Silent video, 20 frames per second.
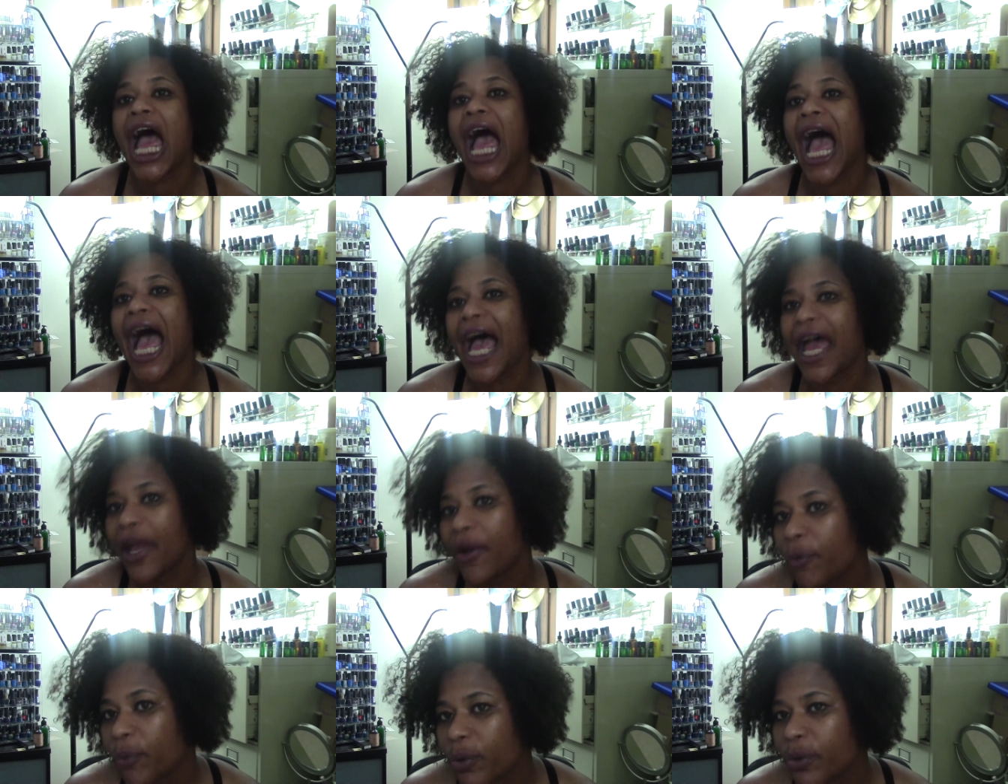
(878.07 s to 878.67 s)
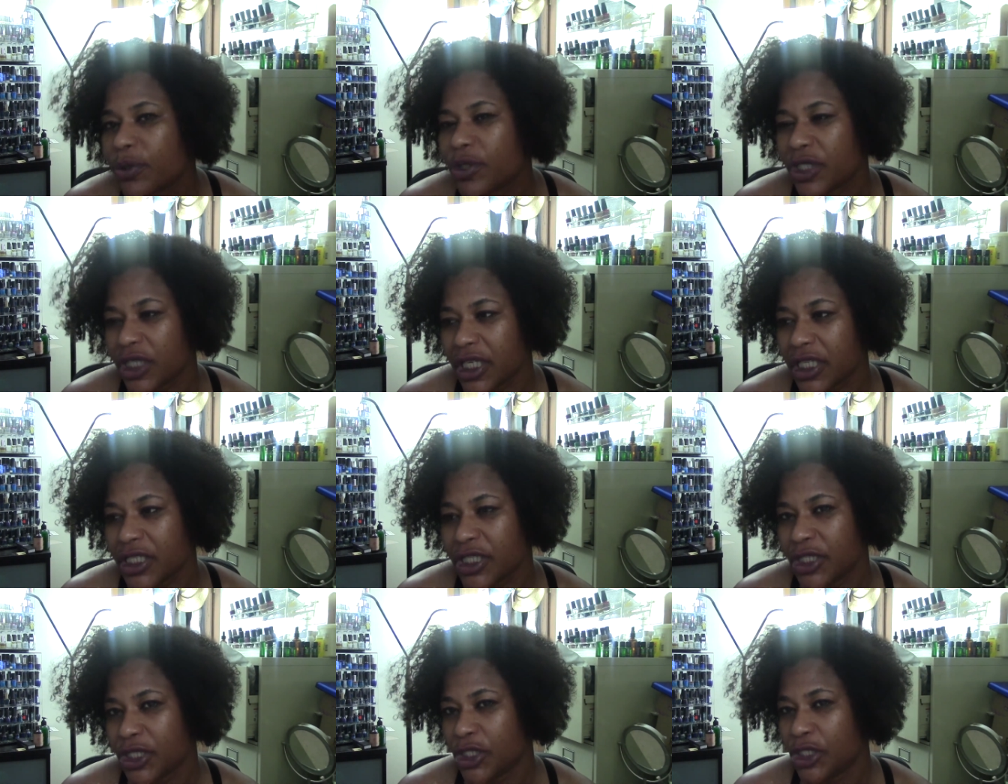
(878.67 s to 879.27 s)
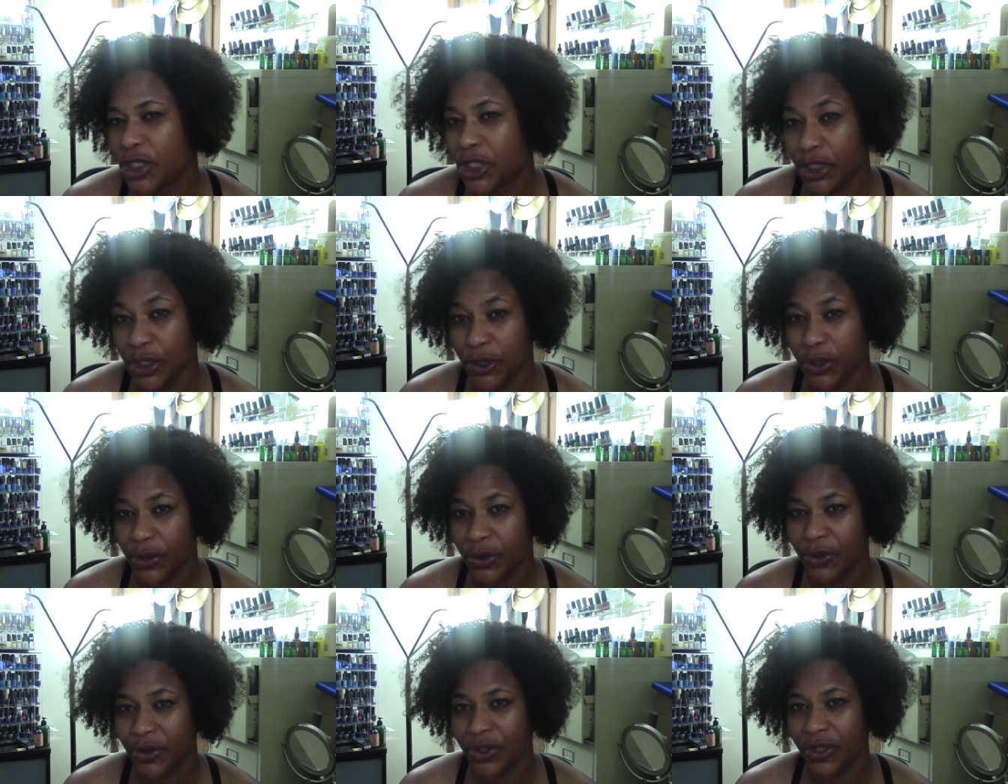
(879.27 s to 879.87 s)
I will just
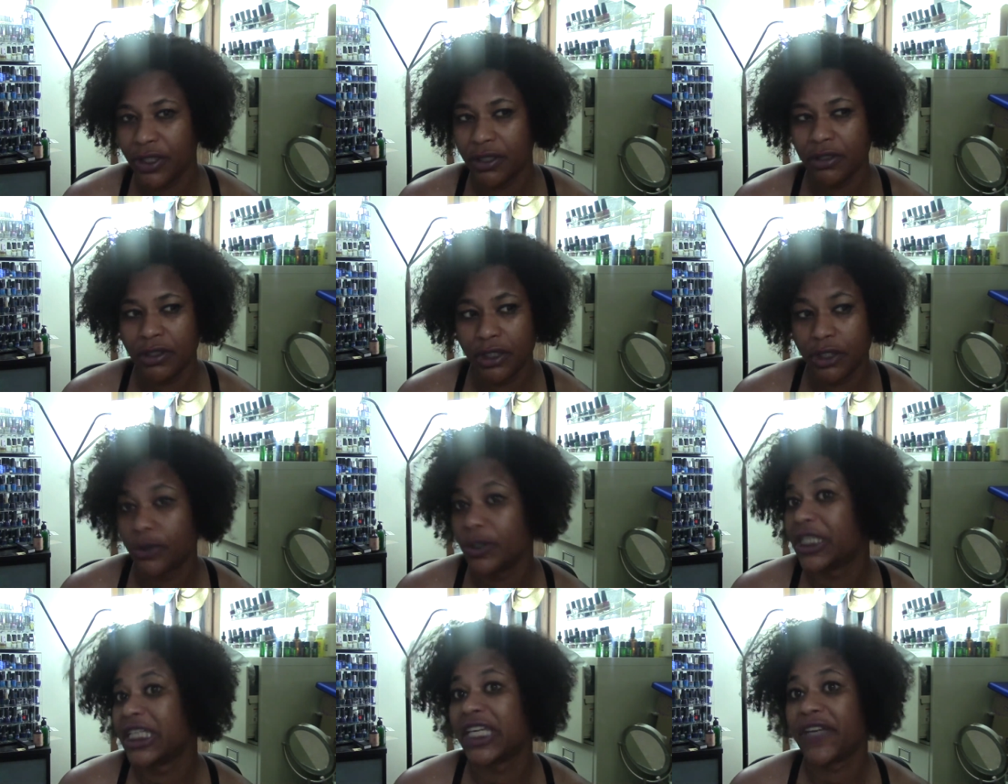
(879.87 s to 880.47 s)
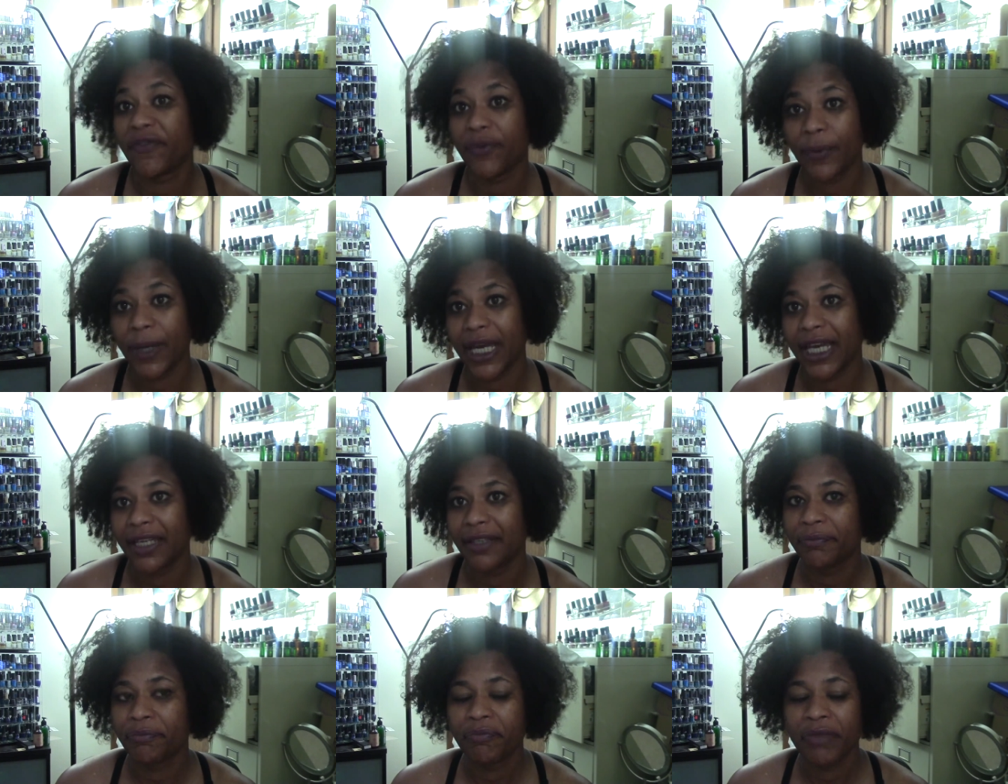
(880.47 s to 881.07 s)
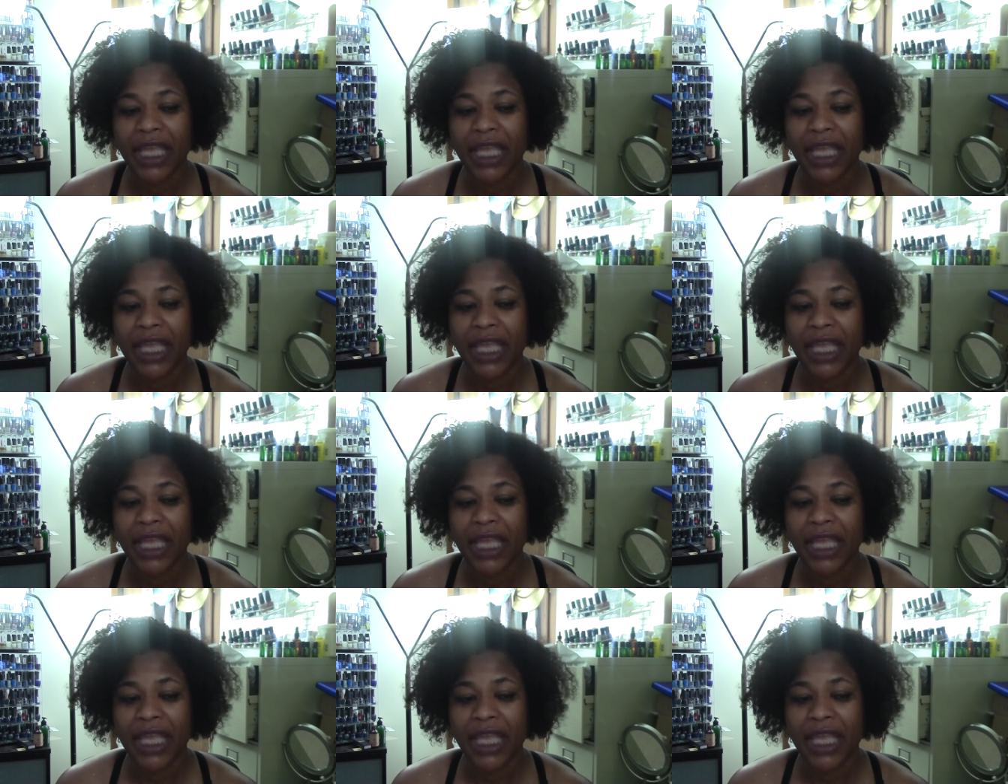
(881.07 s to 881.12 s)
do a giveaway.